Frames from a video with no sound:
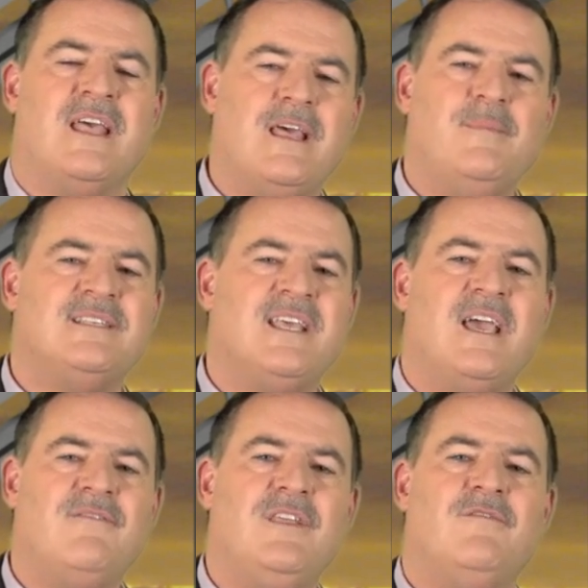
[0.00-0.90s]
That means they
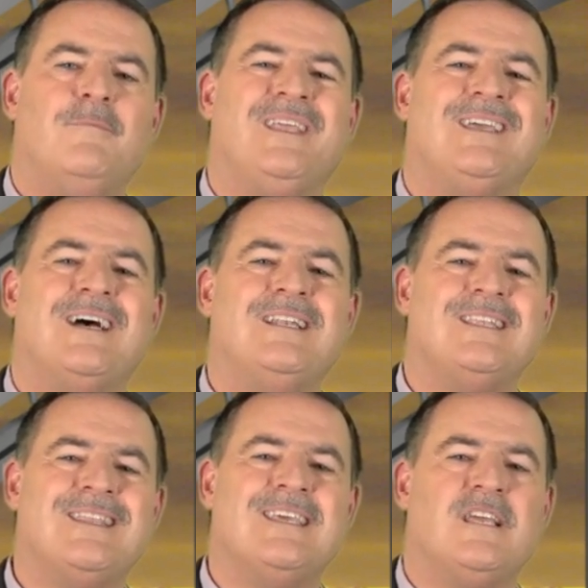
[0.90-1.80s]
haven't even begun
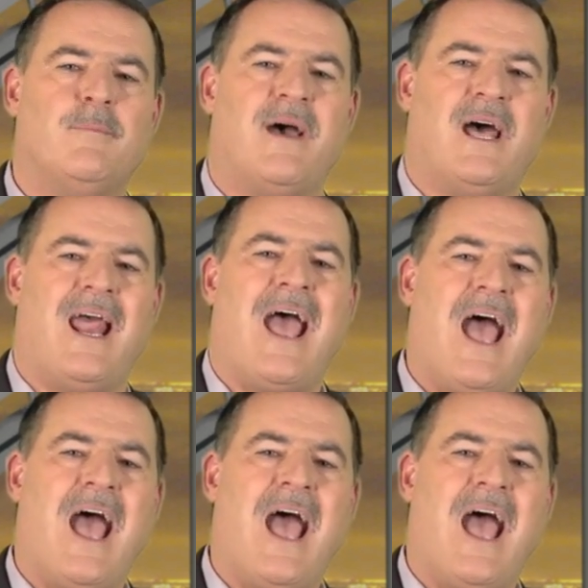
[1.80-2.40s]
to think about